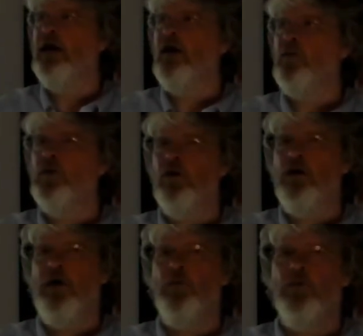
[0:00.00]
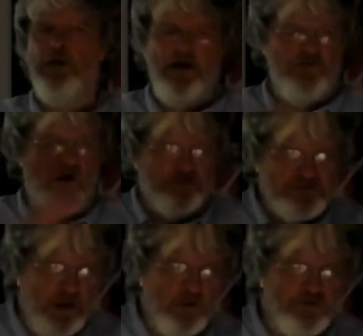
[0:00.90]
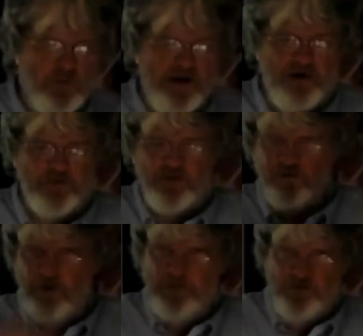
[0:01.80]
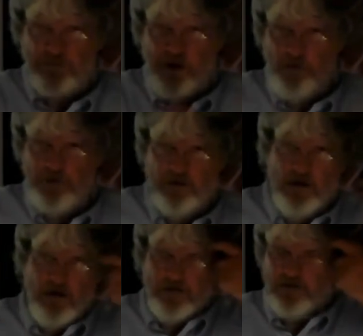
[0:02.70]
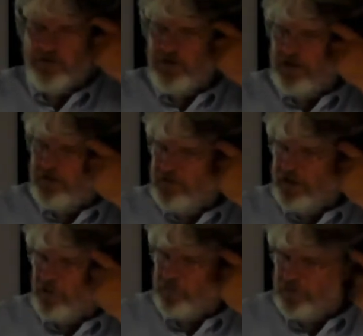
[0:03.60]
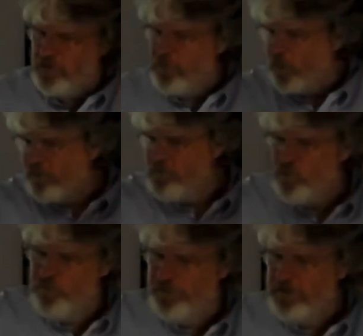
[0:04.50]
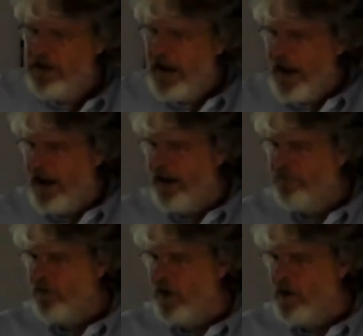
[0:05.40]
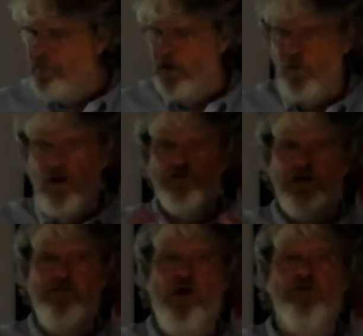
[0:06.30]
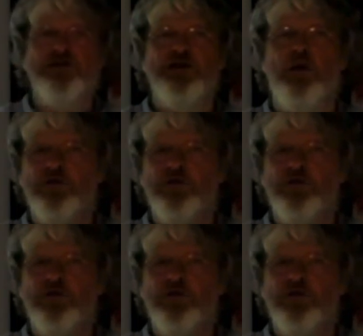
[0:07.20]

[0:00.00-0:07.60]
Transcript: and I will, I will have office hours right after this, giving some time to, to, to, take everything apart and move it. And um, I will also have office